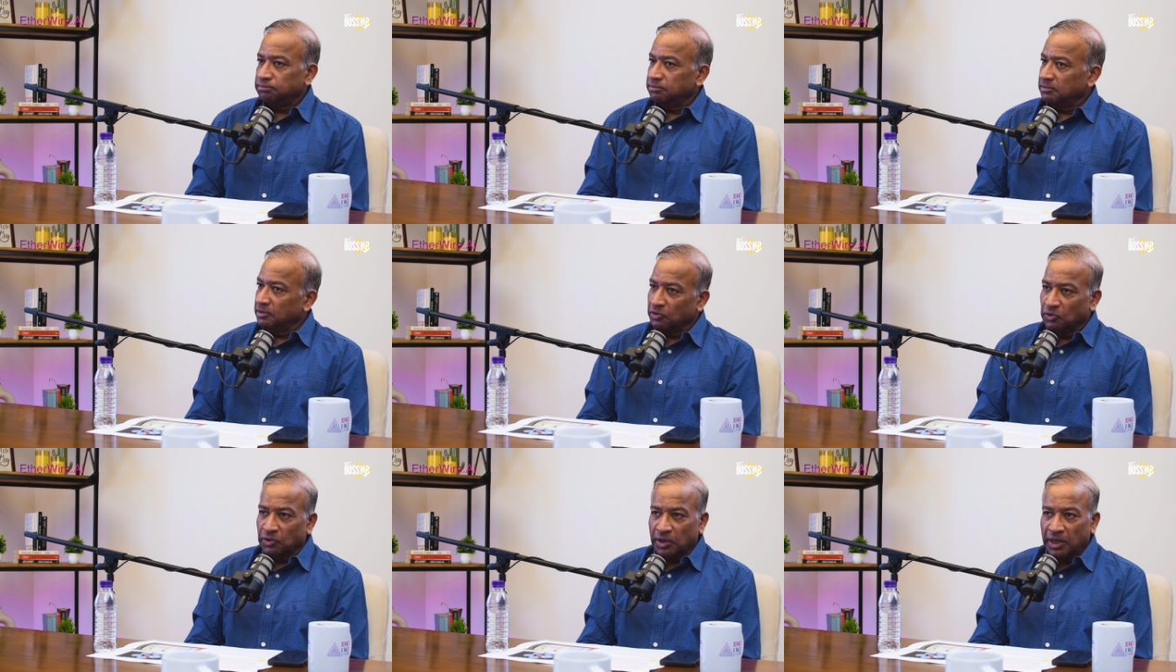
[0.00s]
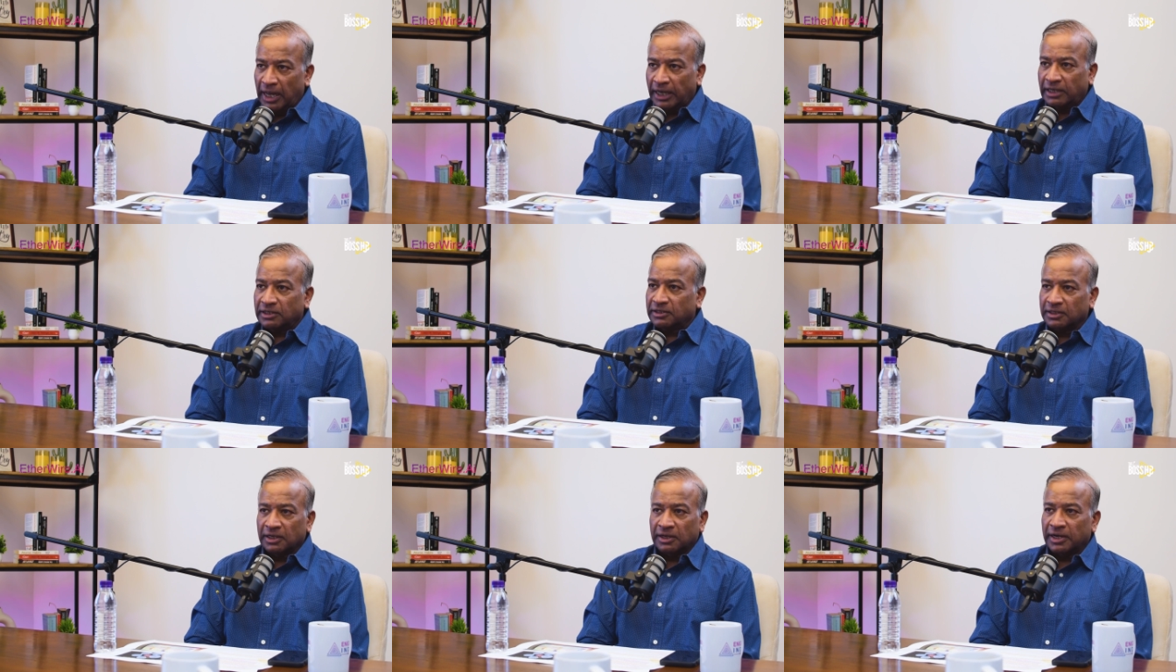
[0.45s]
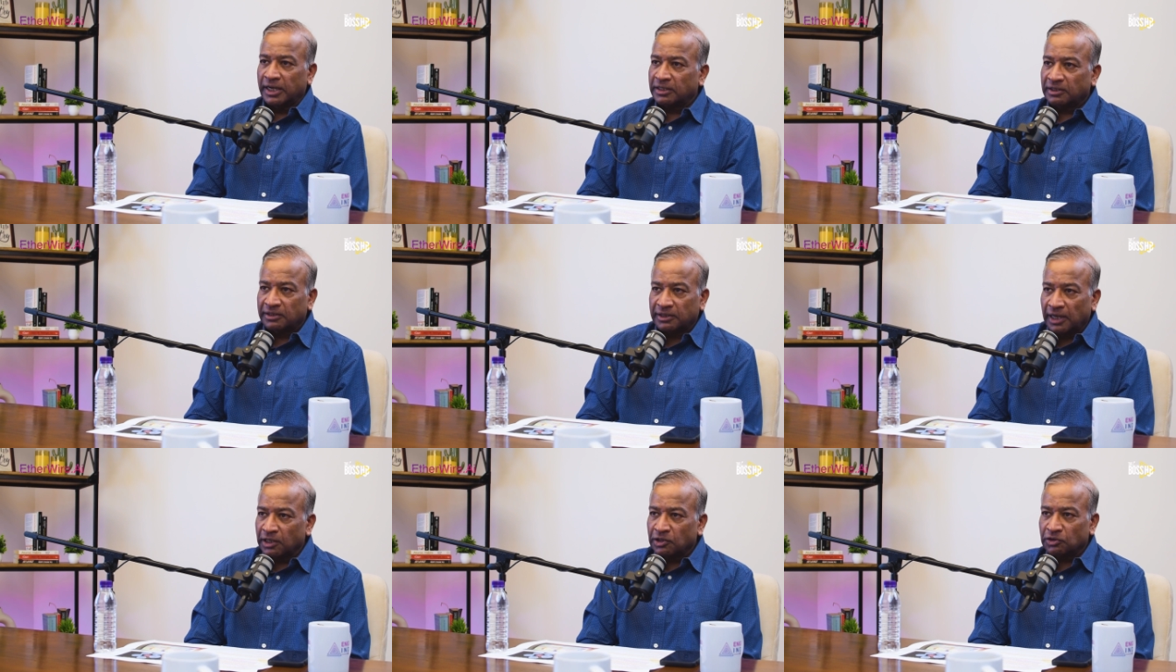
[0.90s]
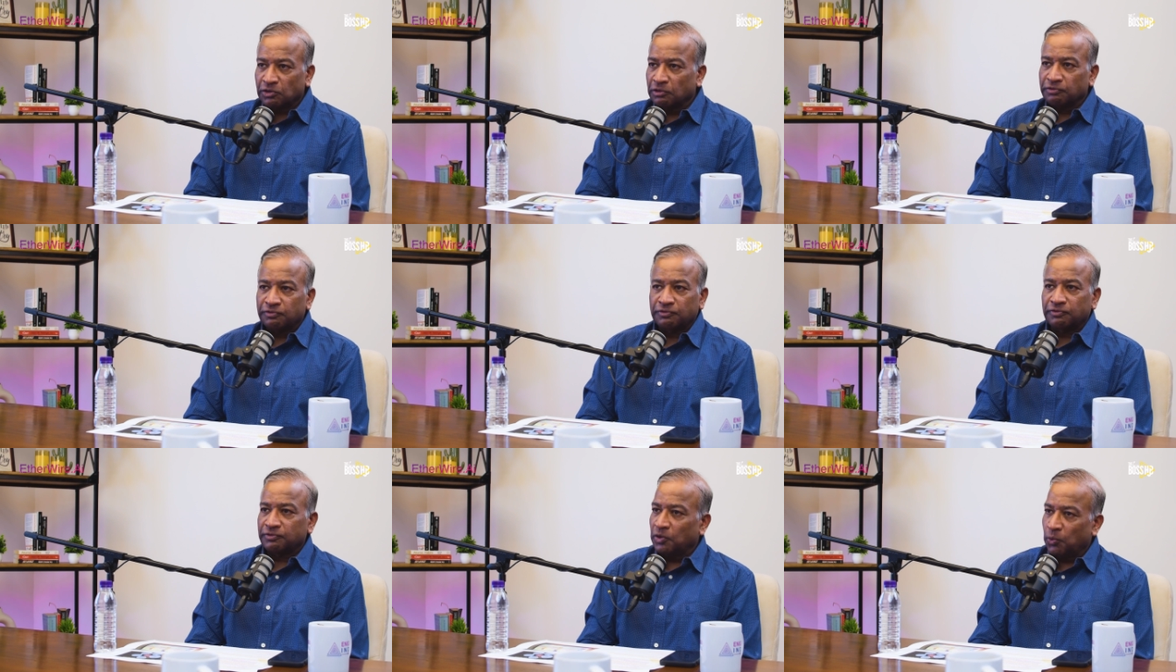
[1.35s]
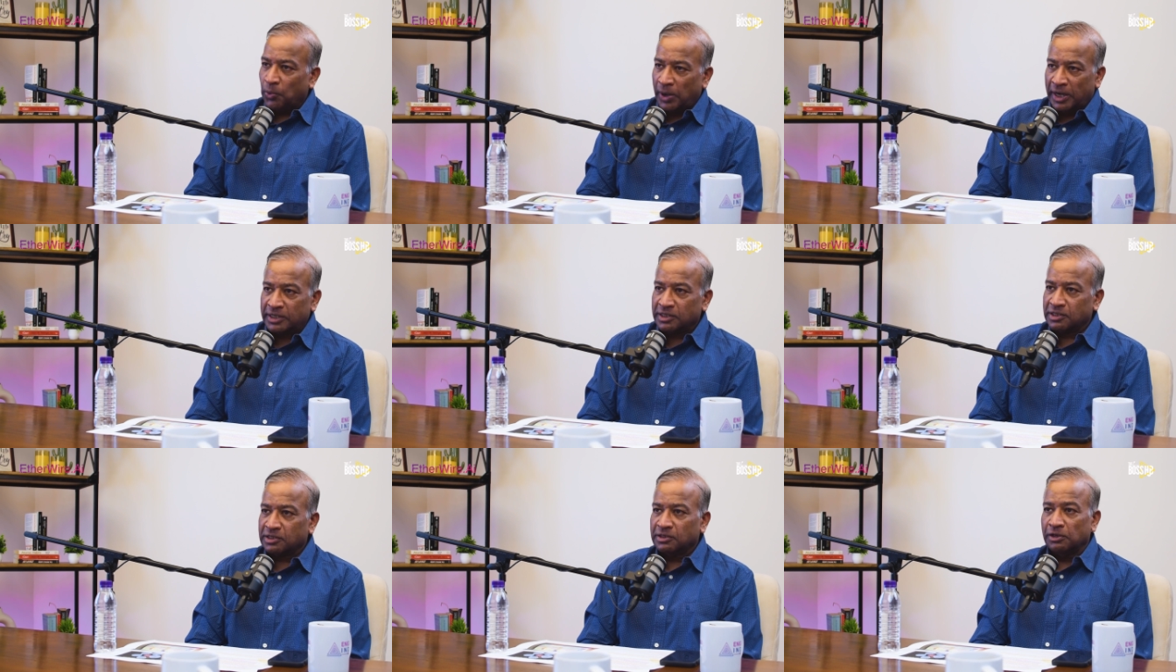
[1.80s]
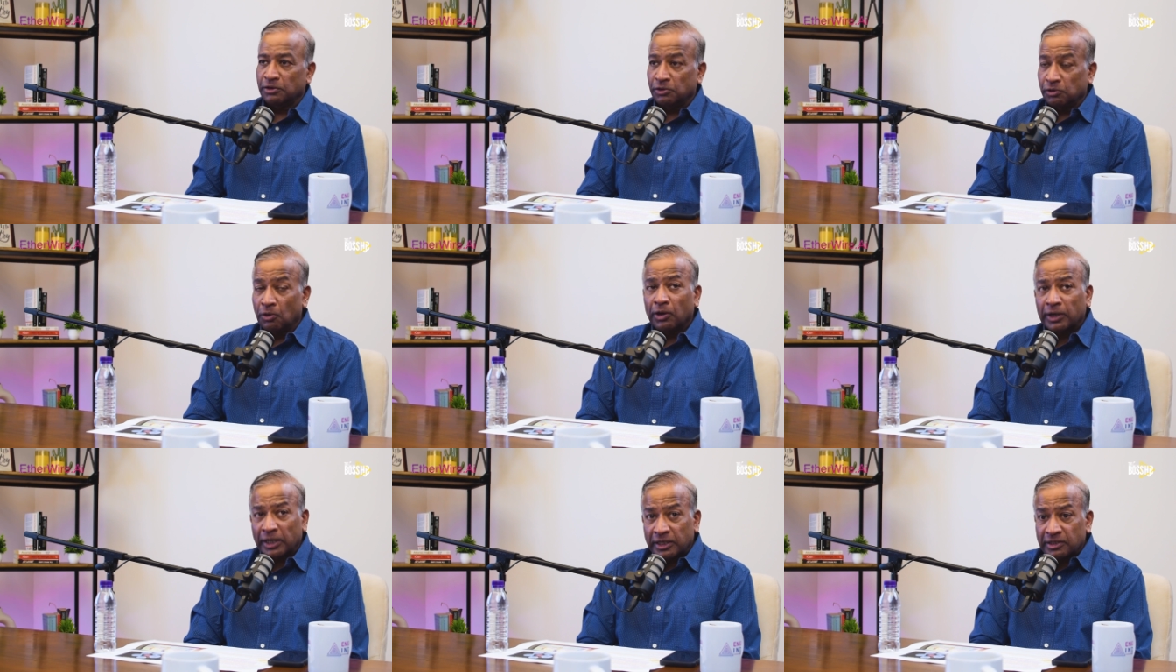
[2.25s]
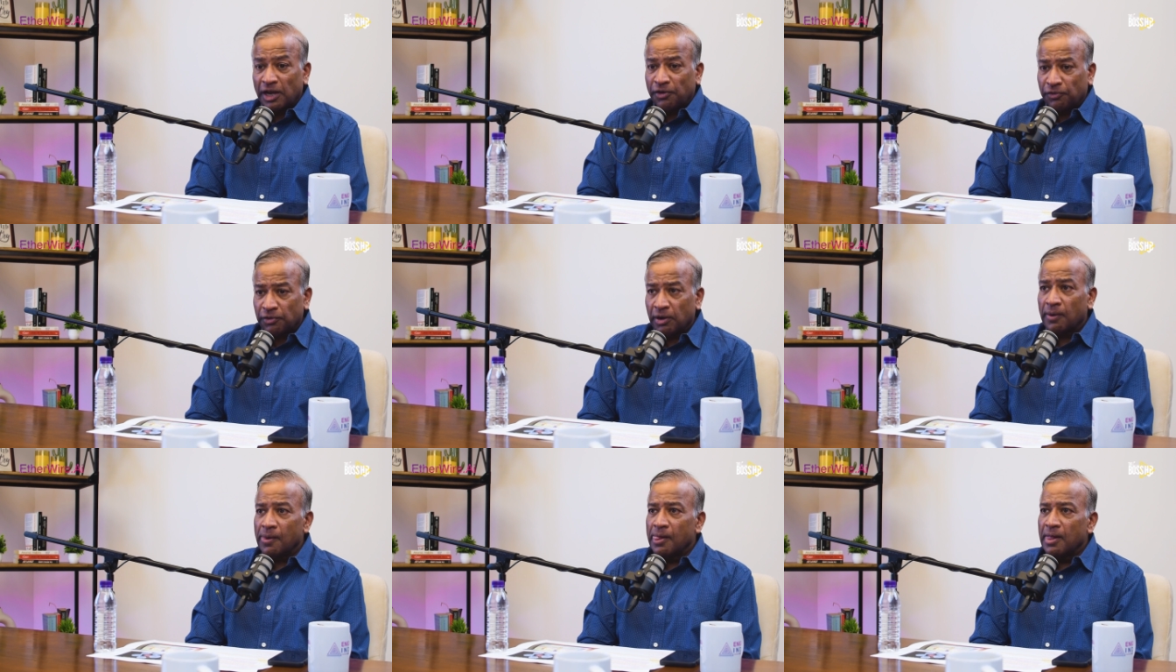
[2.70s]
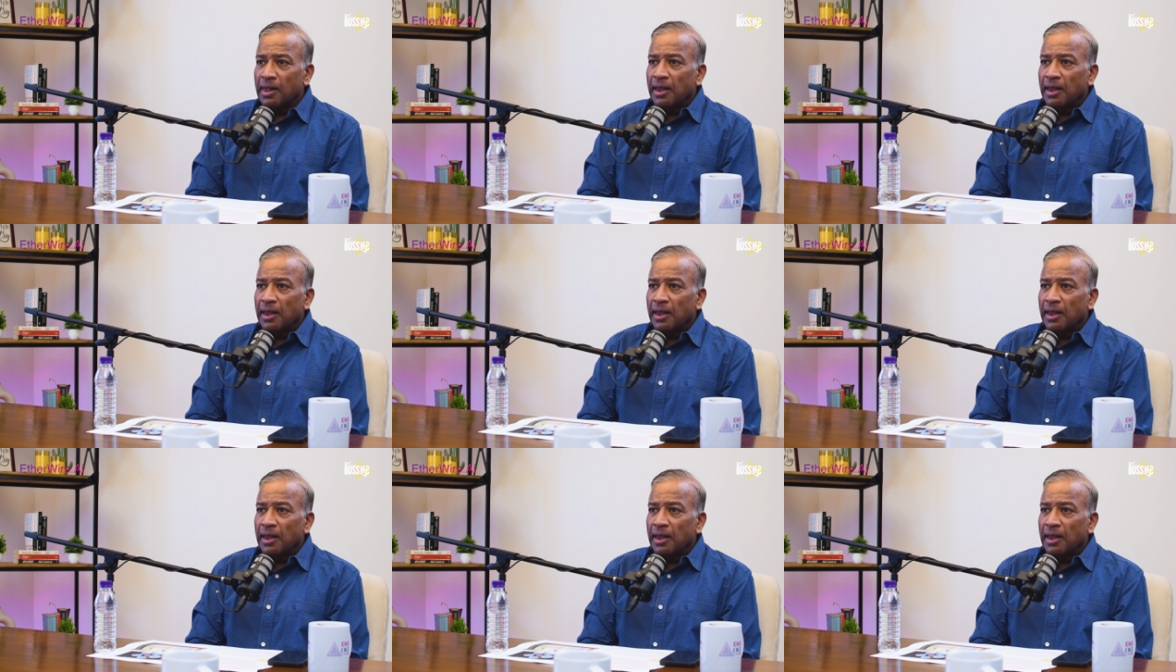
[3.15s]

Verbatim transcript: You know, he likes the great sights of the West, the New York, etc.,